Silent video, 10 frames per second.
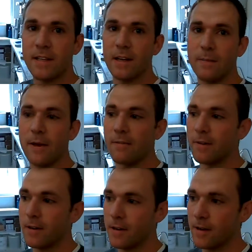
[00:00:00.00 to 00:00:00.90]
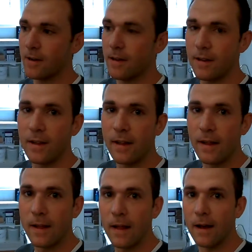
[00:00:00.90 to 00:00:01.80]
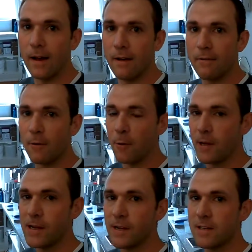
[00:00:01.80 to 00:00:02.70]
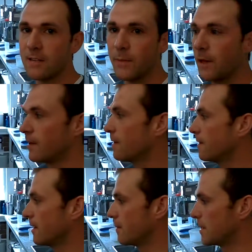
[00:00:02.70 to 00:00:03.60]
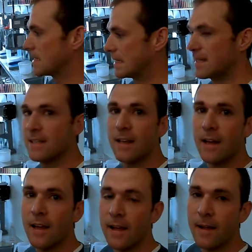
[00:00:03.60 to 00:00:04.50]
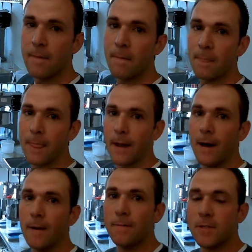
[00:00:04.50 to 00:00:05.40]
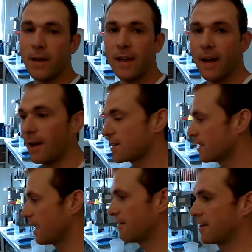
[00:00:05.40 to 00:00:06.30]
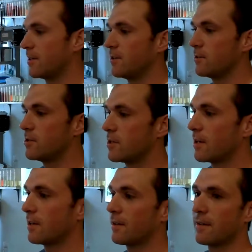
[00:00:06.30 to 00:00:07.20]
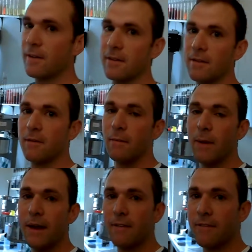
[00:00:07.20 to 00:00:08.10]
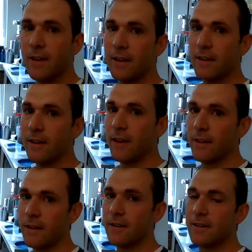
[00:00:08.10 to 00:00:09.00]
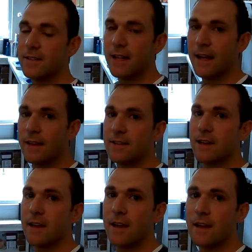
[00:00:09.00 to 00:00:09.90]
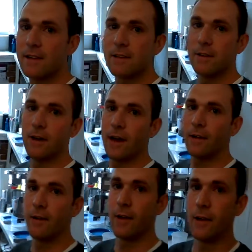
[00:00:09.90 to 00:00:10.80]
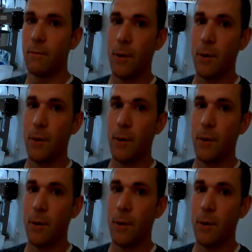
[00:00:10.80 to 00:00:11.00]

setup after 4 years of being in business. So I actually have a huge benefit to other stands. So I own a